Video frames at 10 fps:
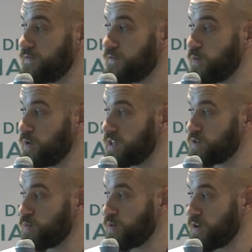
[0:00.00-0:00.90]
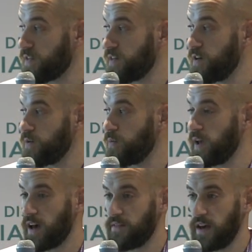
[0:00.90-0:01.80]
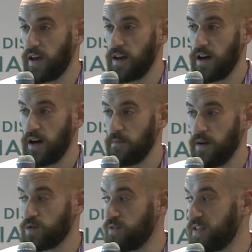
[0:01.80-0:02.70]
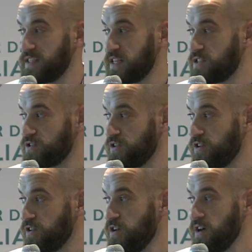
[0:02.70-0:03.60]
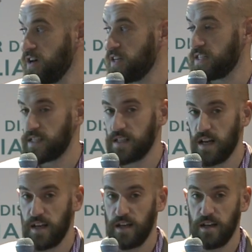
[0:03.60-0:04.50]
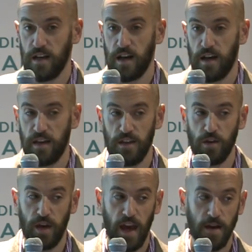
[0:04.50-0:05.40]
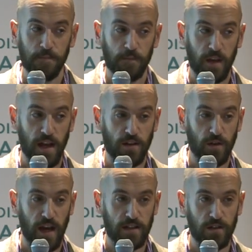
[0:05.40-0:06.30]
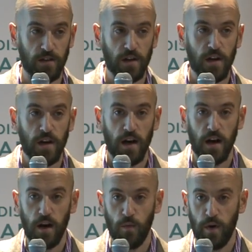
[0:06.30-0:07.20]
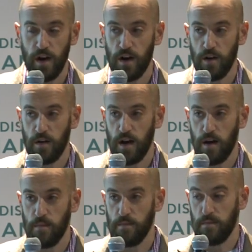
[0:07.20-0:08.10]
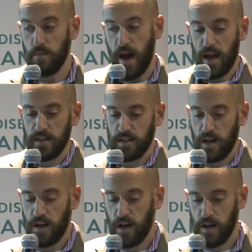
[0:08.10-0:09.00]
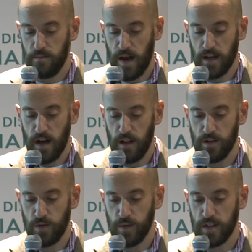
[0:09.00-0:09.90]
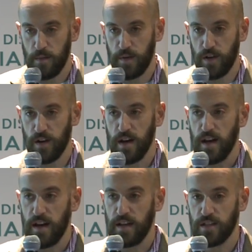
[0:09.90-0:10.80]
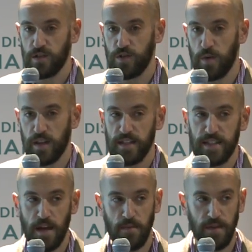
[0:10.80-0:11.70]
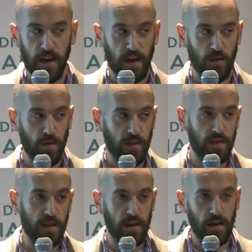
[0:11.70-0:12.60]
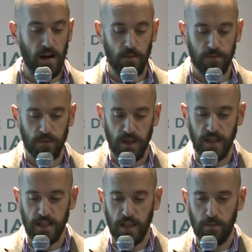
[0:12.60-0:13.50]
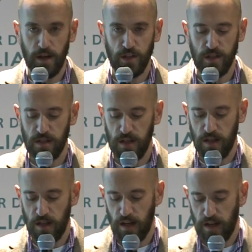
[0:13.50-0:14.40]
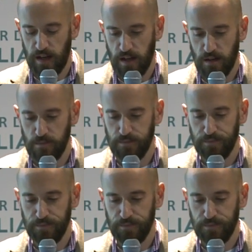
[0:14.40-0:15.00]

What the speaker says: For what it's worth, we have a sort of a sister study in the UK at Newcastle, where Matt Collins, who is up here, is doing the same thing with the ECD patients in the United Kingdom.